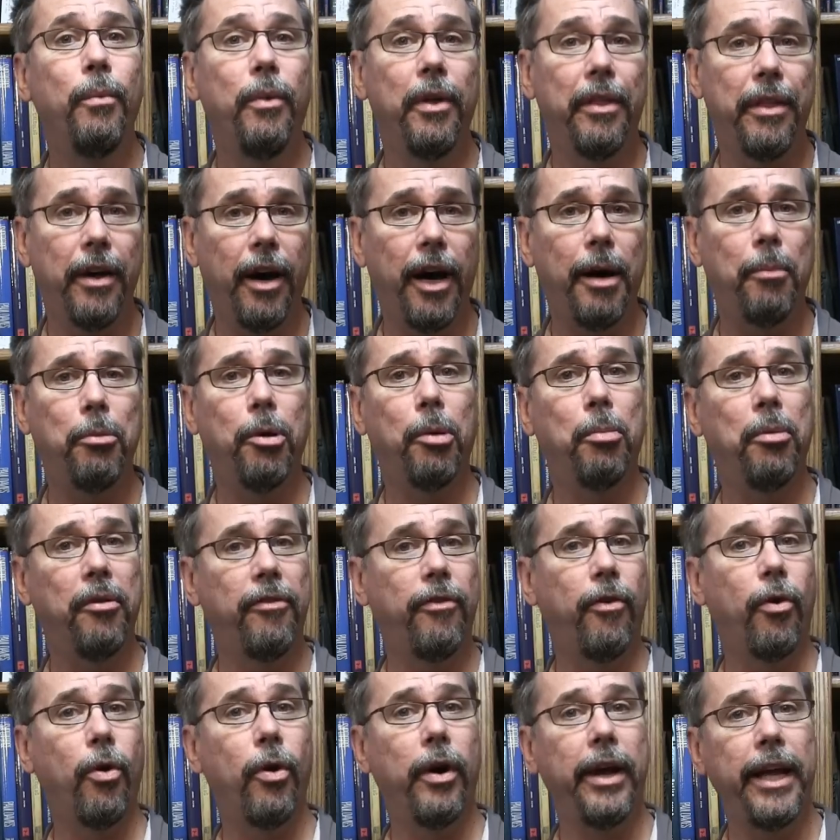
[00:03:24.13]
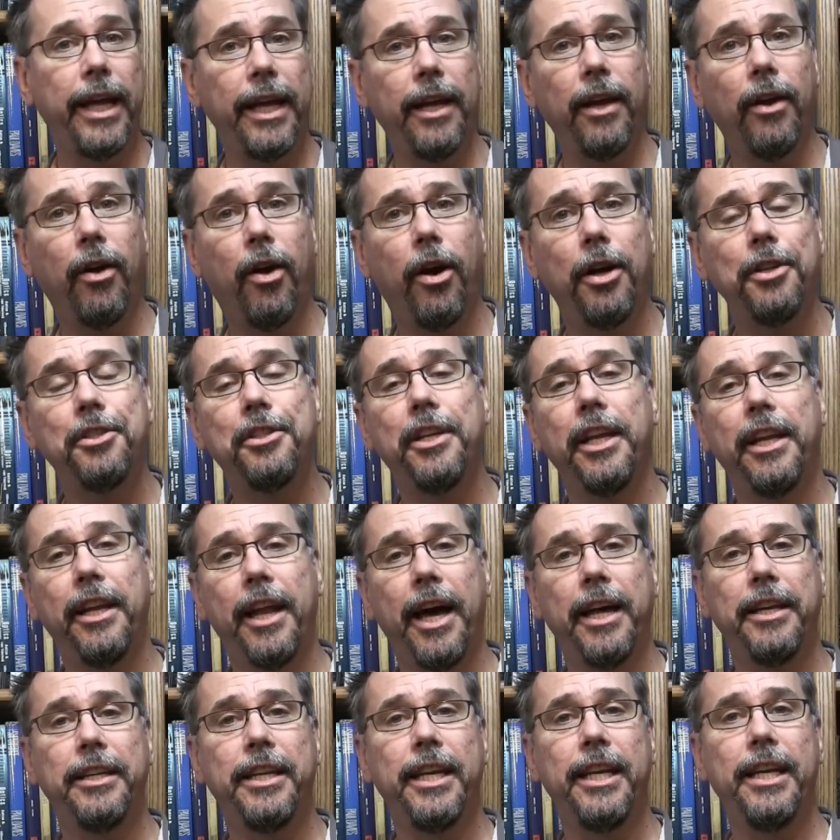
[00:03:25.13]
with Hubble before it launched in
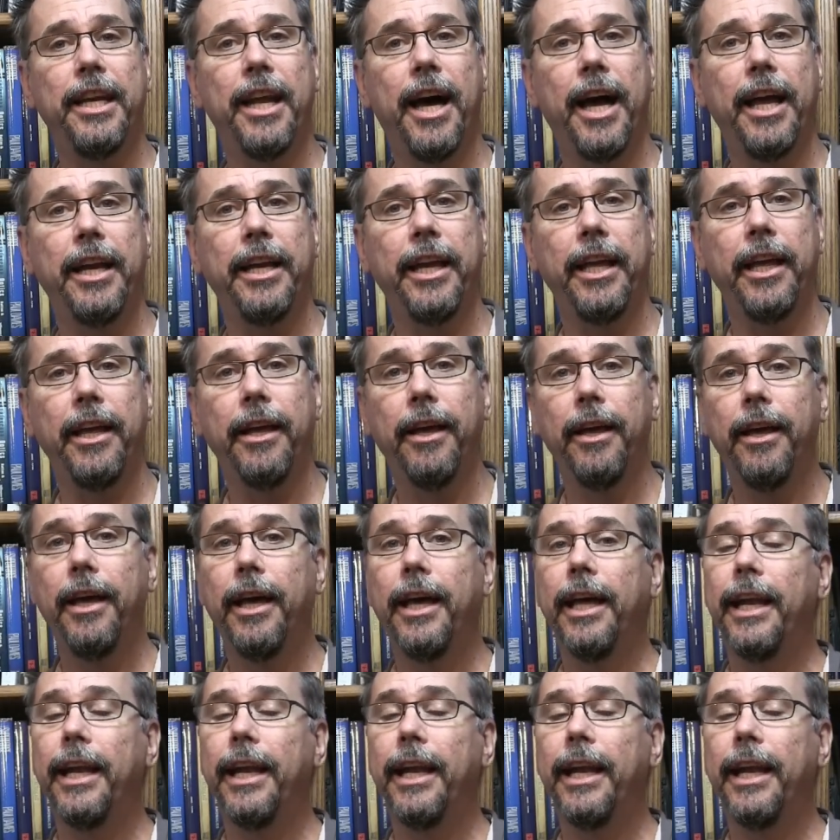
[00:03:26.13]
1990.